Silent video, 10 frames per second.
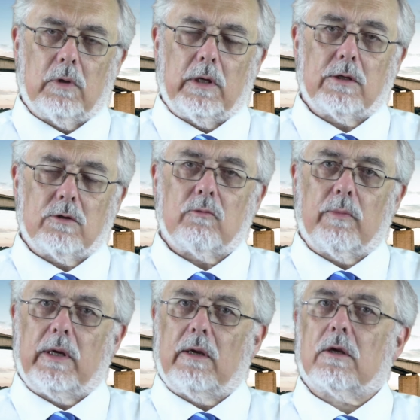and it took
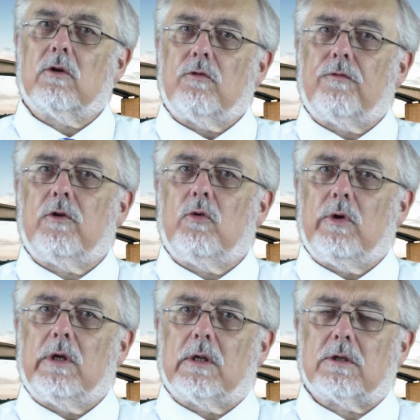me a good few
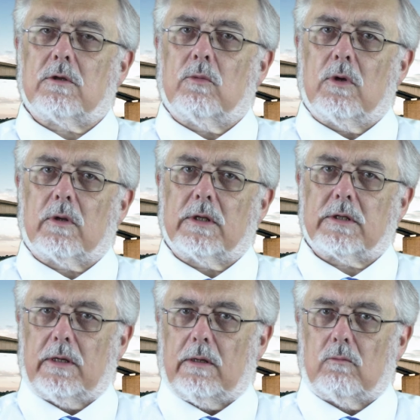years to work
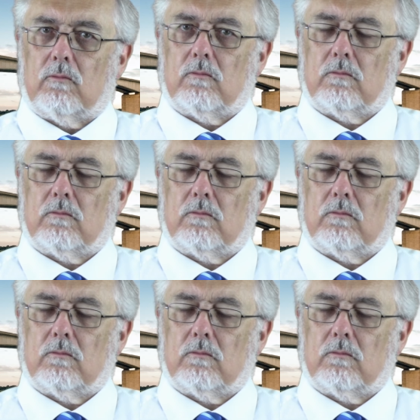this out.